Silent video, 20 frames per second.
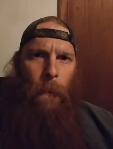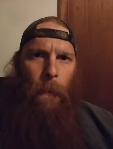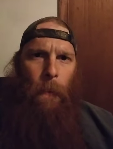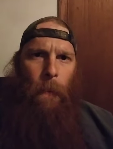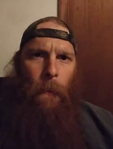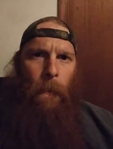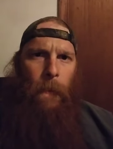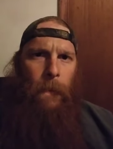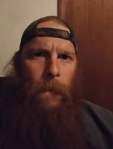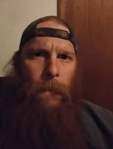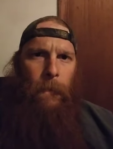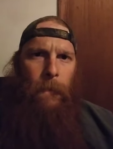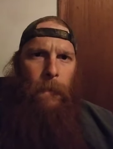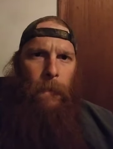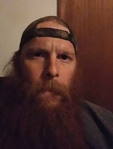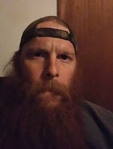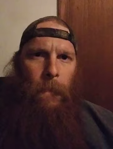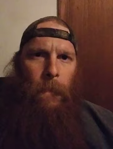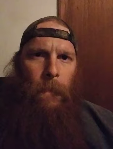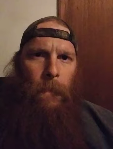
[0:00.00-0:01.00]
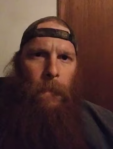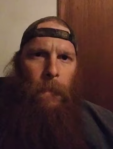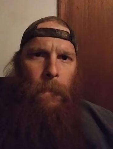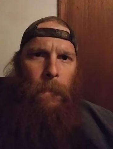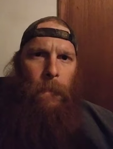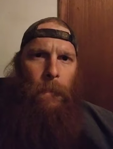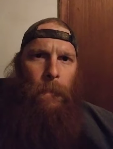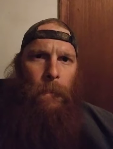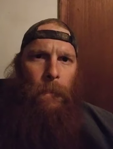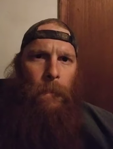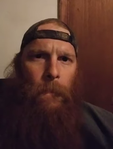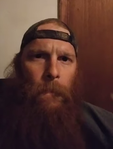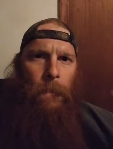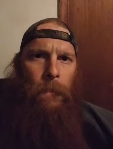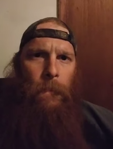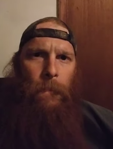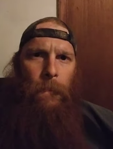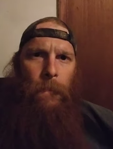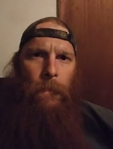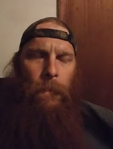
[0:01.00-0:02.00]

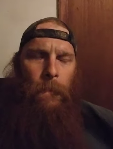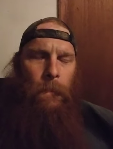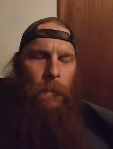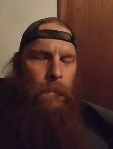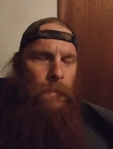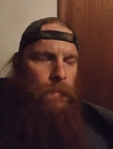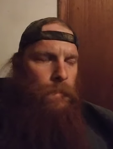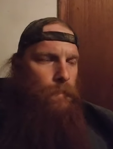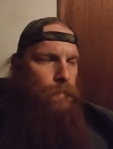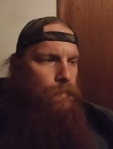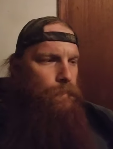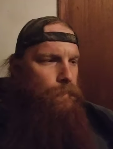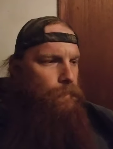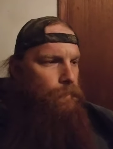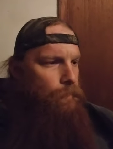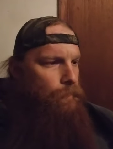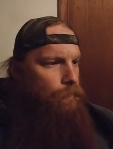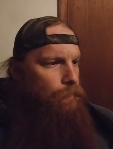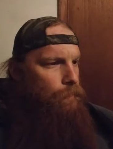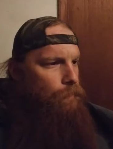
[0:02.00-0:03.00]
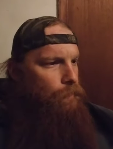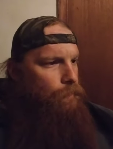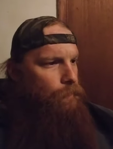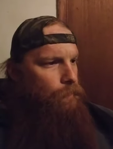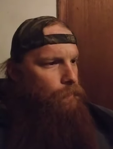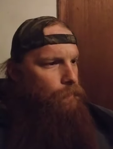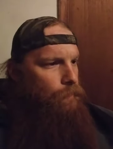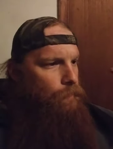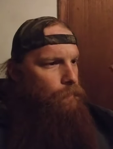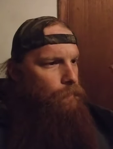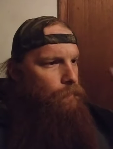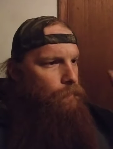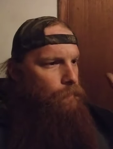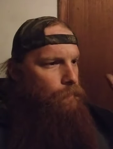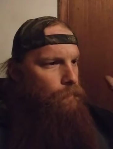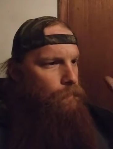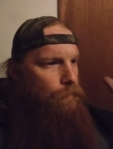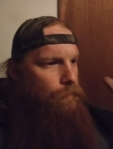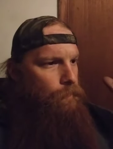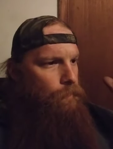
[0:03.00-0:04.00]

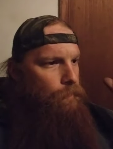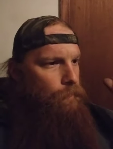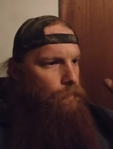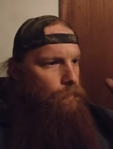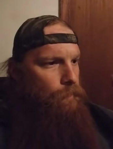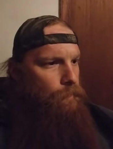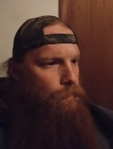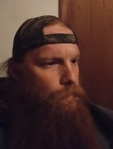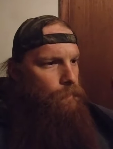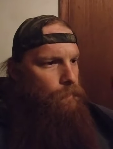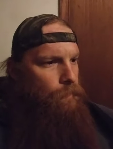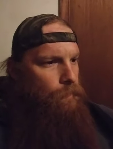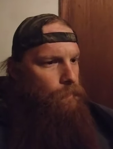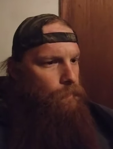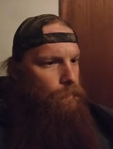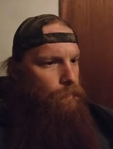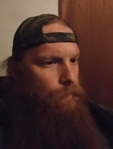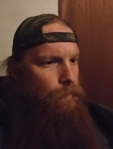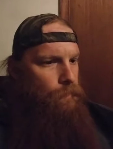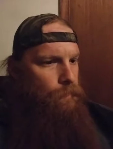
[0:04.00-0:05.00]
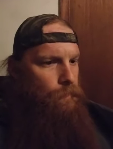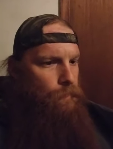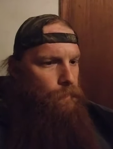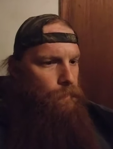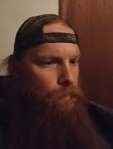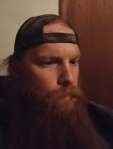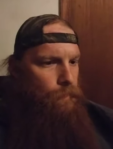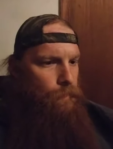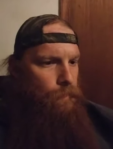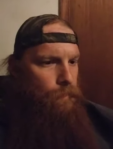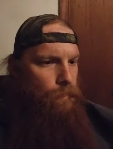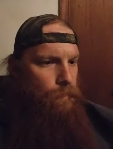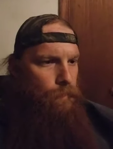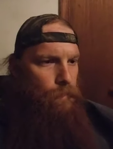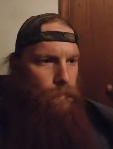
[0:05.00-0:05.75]
(no one is talking)